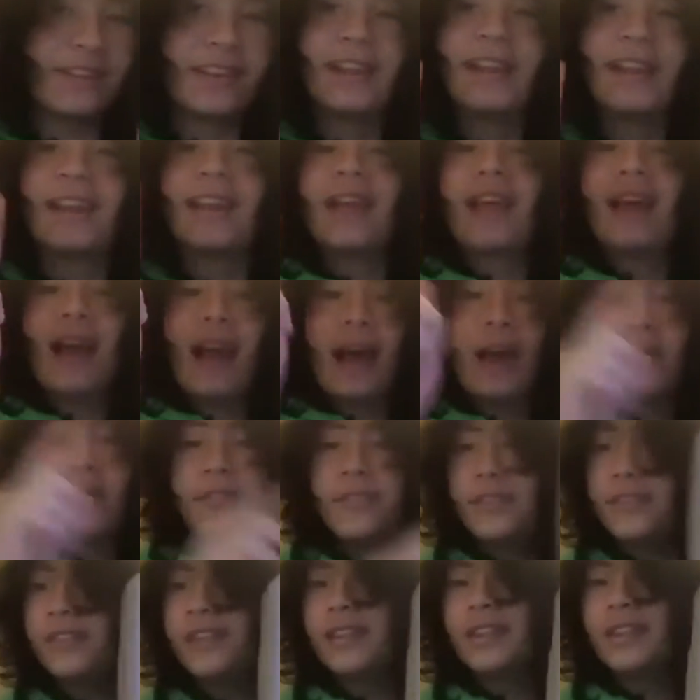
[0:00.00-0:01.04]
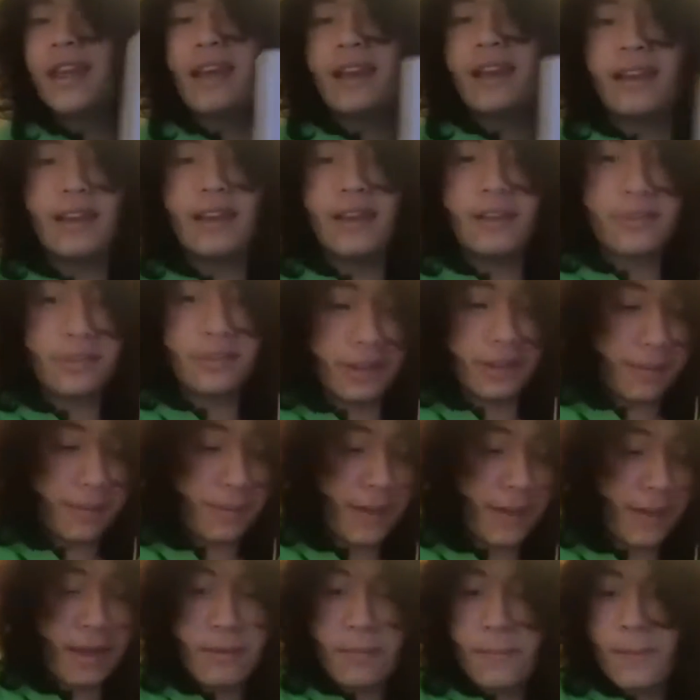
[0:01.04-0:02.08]
today? I was using that initially,
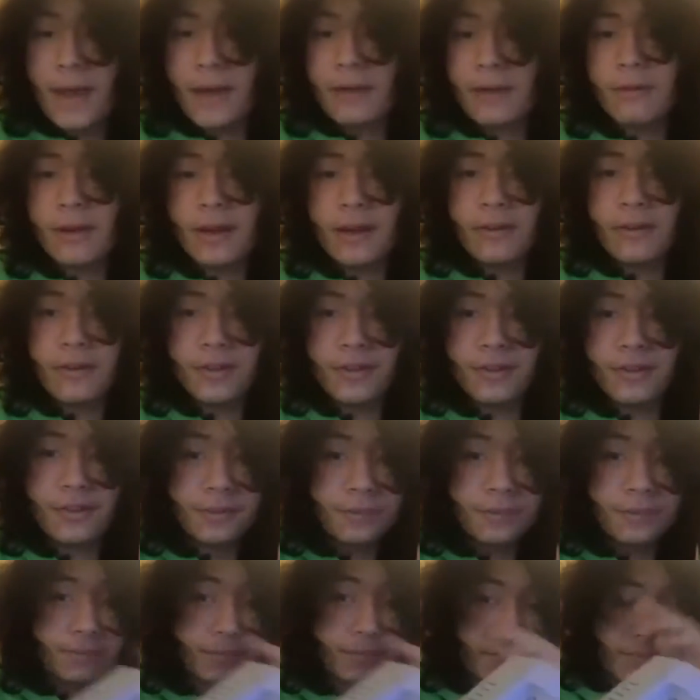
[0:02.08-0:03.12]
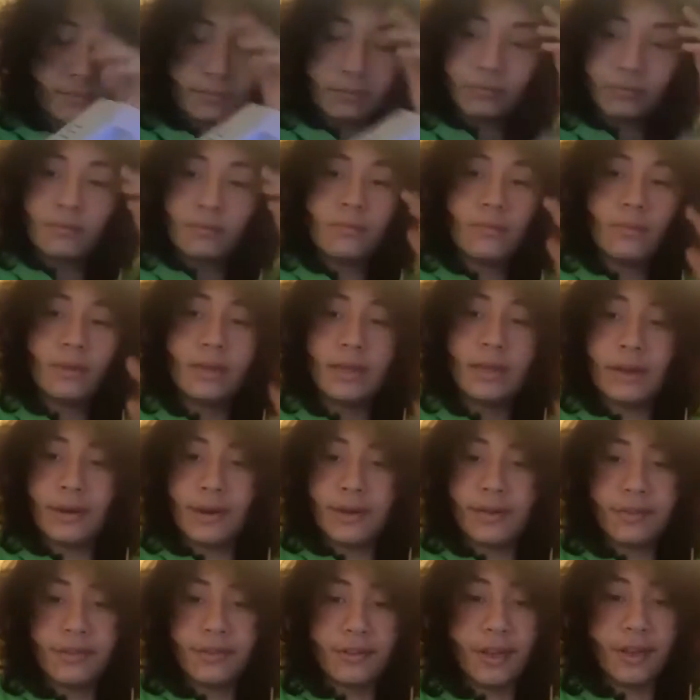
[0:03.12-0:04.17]
back when I was, you know, I
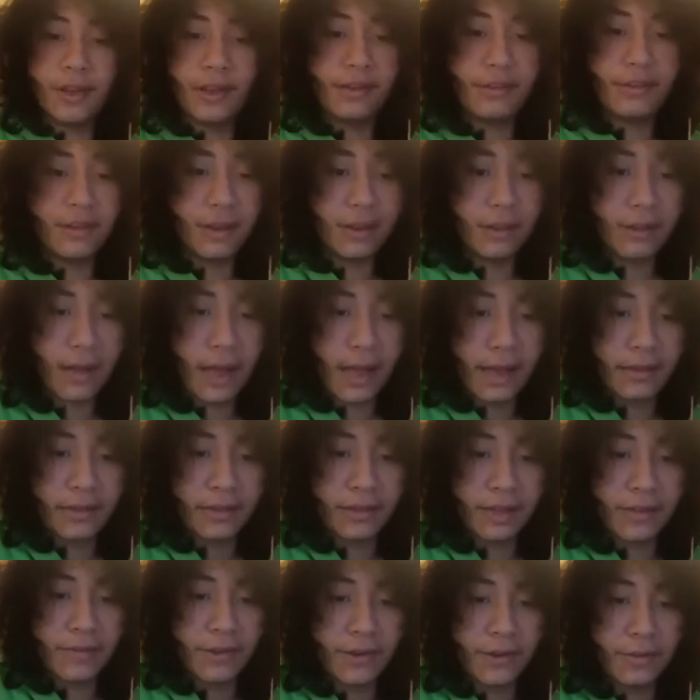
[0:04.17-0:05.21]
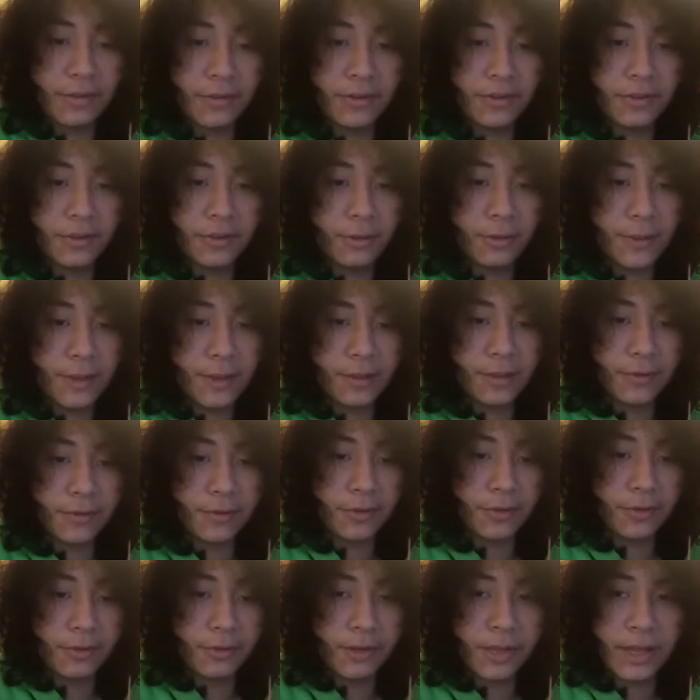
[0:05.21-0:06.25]
started testing it. Actually, if I switch to OBS
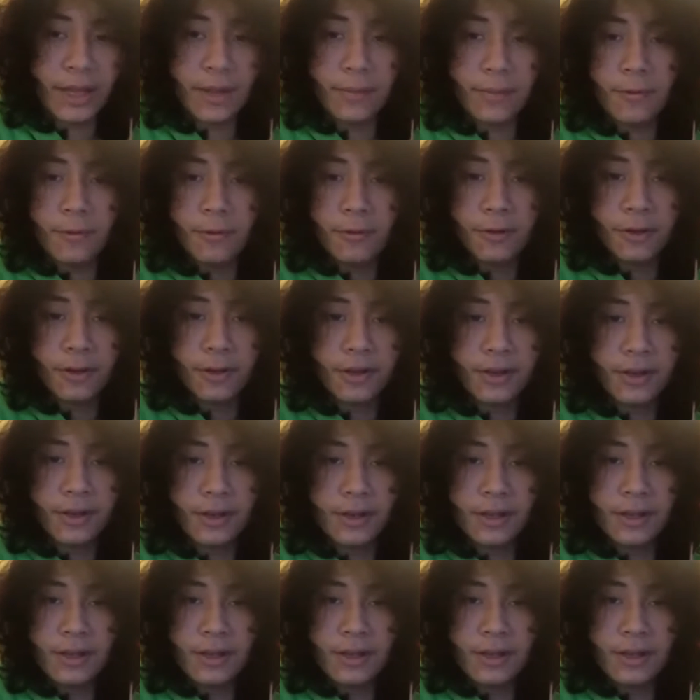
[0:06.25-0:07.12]
Virtual Cam, hold on.